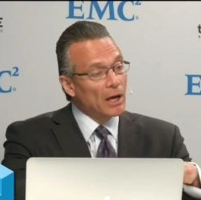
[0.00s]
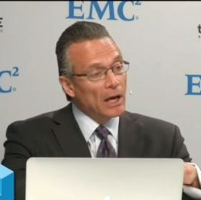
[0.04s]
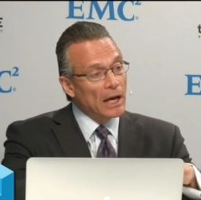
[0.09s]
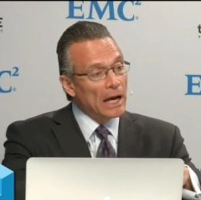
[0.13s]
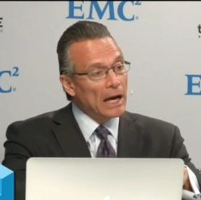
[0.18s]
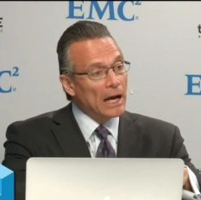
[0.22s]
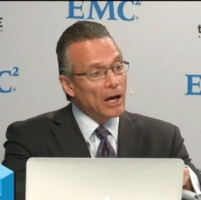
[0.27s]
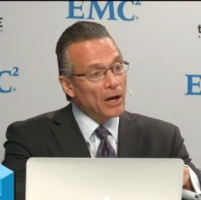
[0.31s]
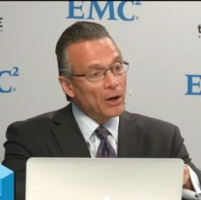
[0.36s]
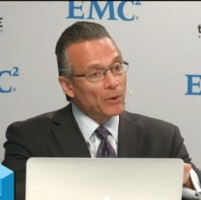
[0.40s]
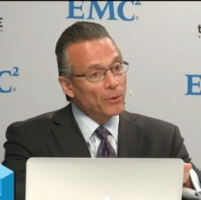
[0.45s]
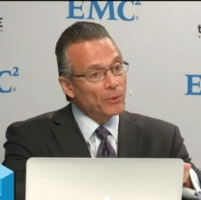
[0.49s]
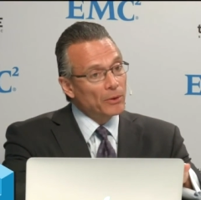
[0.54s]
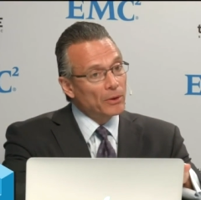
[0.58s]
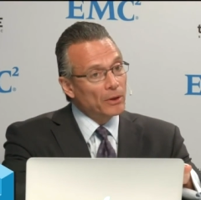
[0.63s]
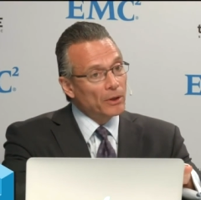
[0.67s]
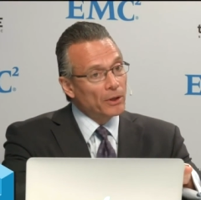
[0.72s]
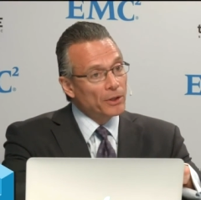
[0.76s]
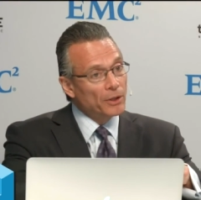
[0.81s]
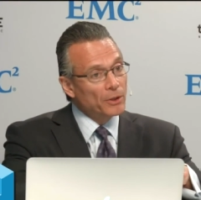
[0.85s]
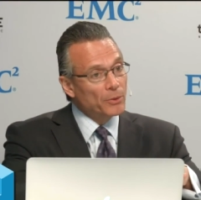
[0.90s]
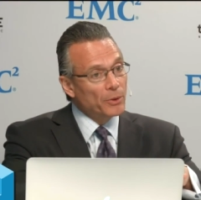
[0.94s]
How
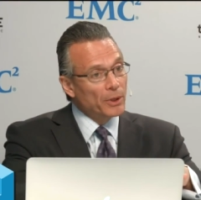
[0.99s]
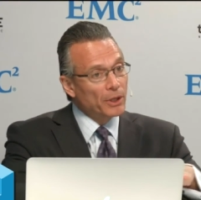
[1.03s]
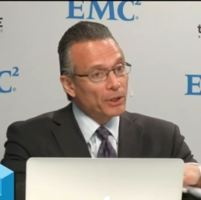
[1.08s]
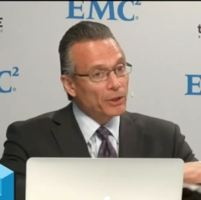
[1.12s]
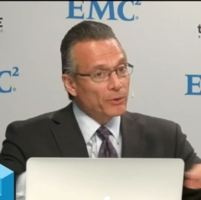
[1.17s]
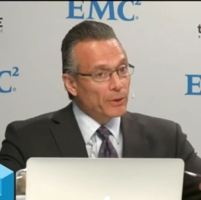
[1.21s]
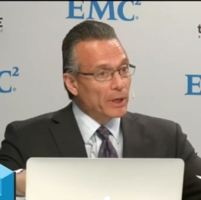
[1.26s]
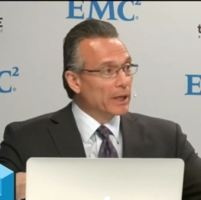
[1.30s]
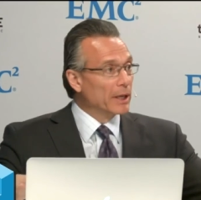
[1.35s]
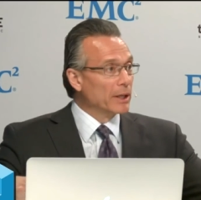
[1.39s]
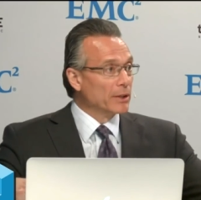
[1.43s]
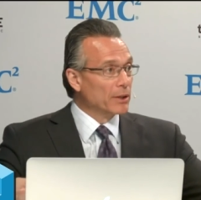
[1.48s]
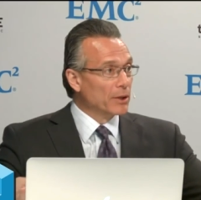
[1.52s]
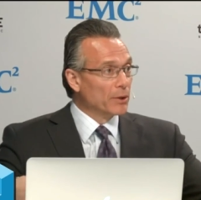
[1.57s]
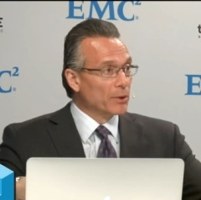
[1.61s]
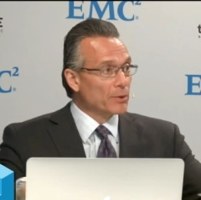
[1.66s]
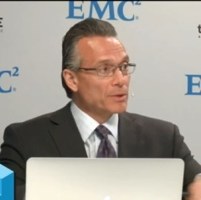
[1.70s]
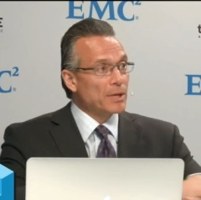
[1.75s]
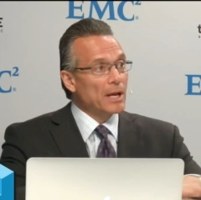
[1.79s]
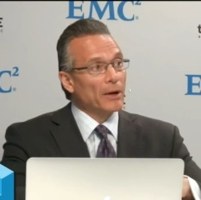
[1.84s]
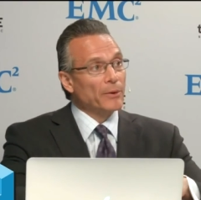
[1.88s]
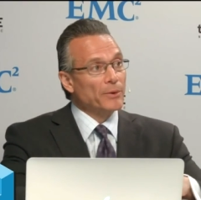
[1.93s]
are you integrating
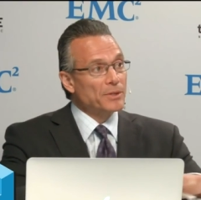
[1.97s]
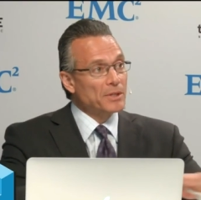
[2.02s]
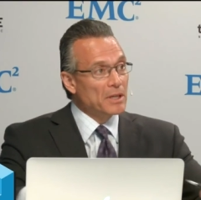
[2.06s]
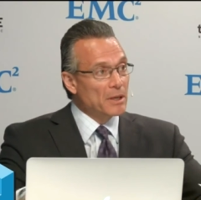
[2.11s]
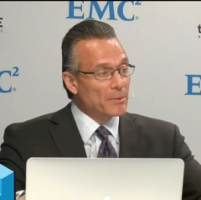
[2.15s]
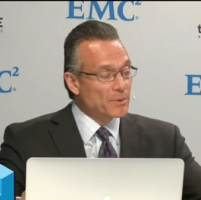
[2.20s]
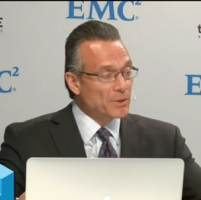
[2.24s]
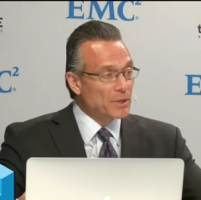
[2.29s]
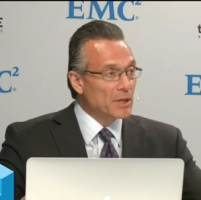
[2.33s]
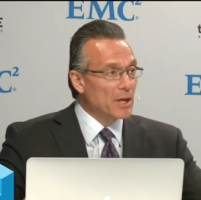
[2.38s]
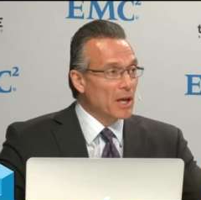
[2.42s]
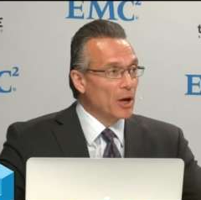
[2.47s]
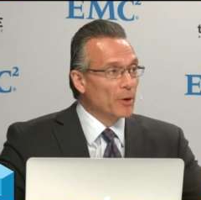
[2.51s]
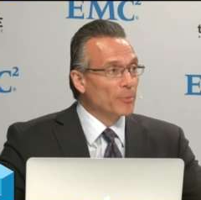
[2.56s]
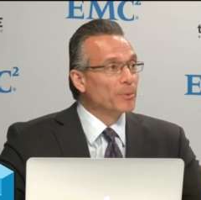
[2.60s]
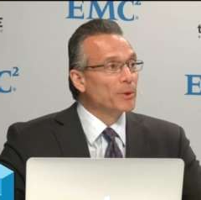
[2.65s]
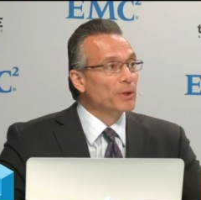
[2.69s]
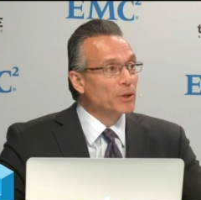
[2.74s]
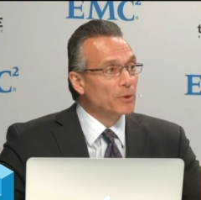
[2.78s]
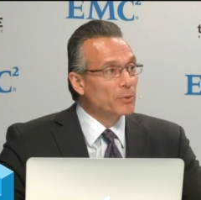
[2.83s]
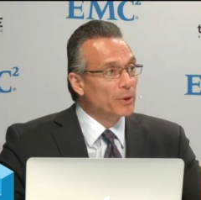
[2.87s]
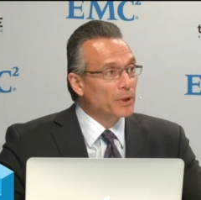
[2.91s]
those? How is EMC
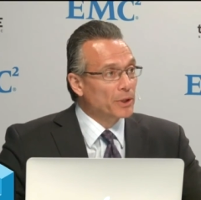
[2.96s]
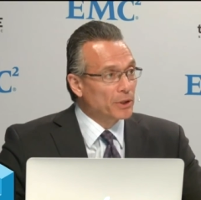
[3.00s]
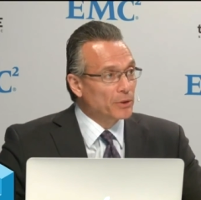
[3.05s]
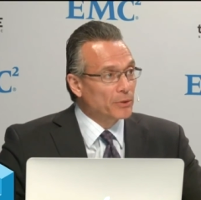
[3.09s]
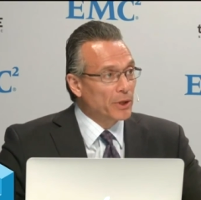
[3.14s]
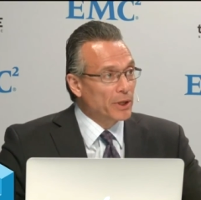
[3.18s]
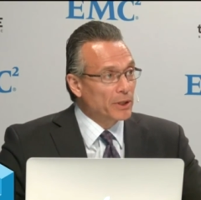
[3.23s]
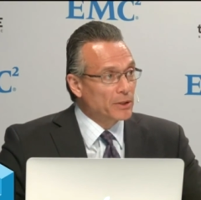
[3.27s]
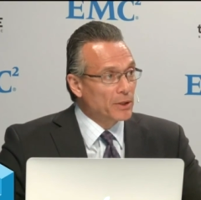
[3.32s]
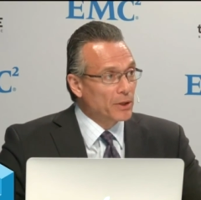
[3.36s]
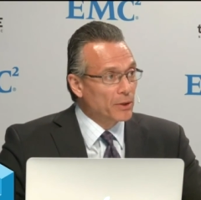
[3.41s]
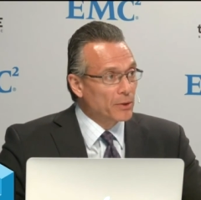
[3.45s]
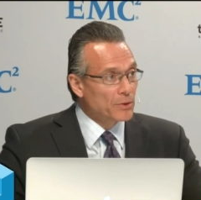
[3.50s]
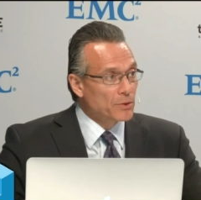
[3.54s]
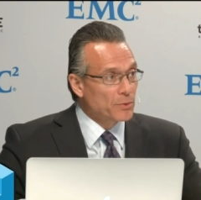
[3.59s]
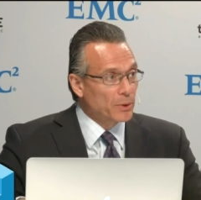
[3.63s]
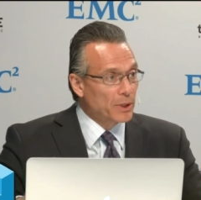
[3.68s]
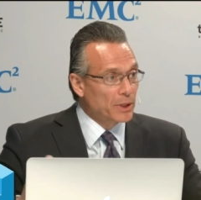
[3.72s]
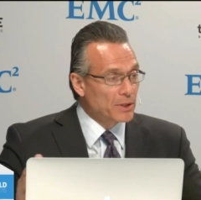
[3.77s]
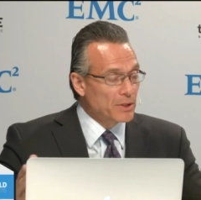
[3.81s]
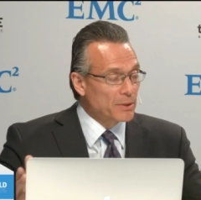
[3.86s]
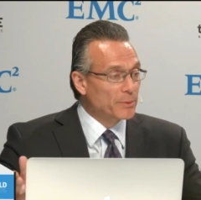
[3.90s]
helping you integrate
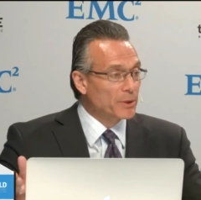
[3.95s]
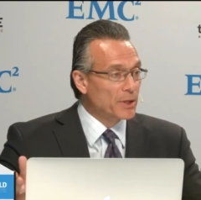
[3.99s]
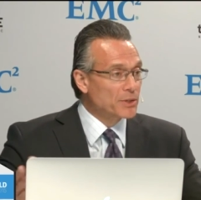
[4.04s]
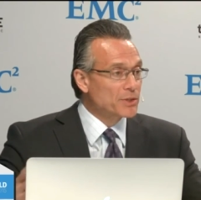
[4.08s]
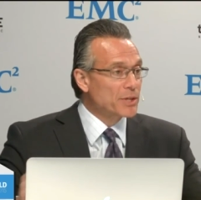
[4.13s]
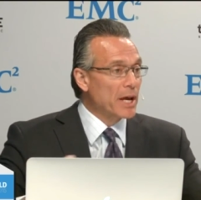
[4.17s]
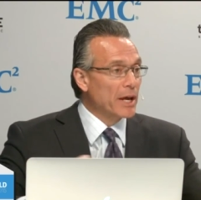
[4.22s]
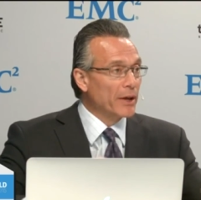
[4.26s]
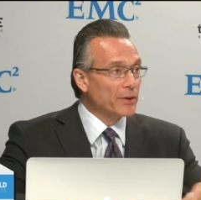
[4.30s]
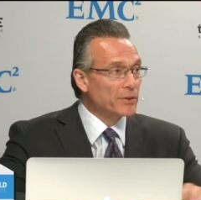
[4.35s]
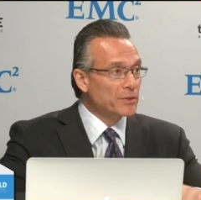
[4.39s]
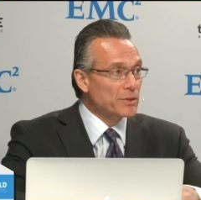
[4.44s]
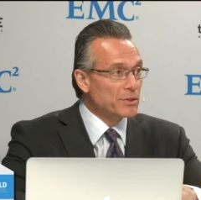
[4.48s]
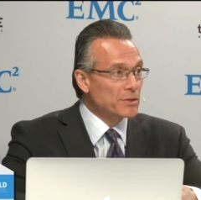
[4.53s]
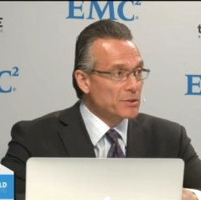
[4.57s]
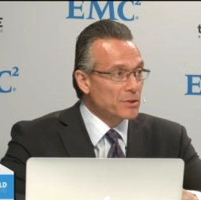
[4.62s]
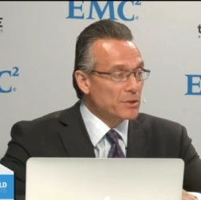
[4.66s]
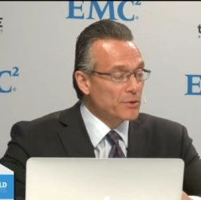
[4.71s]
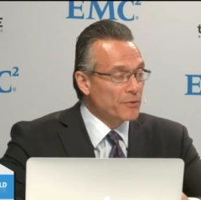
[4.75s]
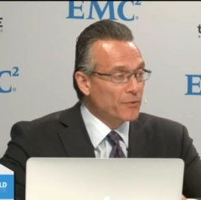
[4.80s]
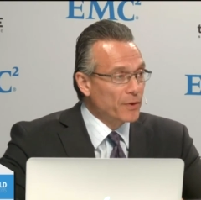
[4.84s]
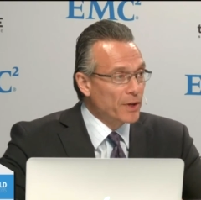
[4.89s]
those? What are some of the challenges
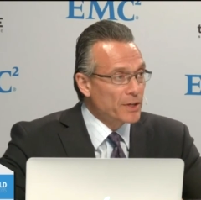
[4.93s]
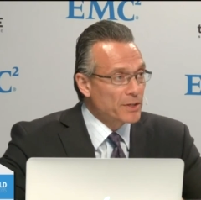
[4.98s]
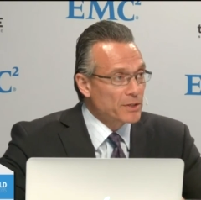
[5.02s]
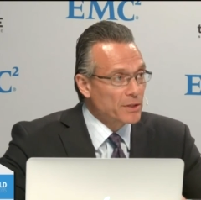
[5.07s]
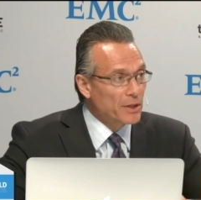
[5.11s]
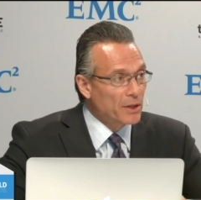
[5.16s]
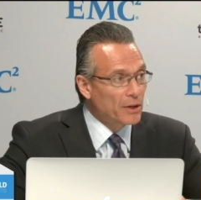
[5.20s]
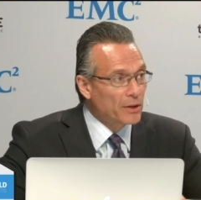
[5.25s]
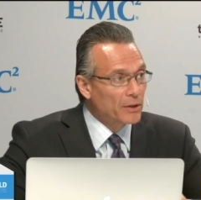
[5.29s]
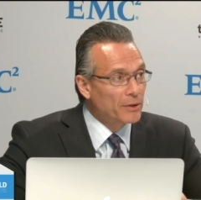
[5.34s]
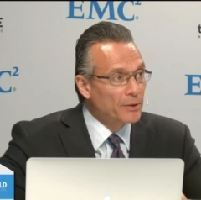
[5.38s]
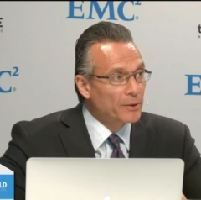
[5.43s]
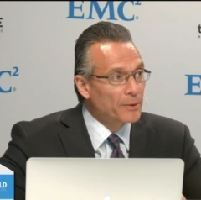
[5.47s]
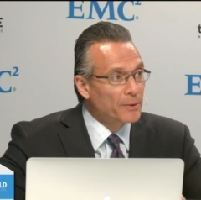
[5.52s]
that you face there?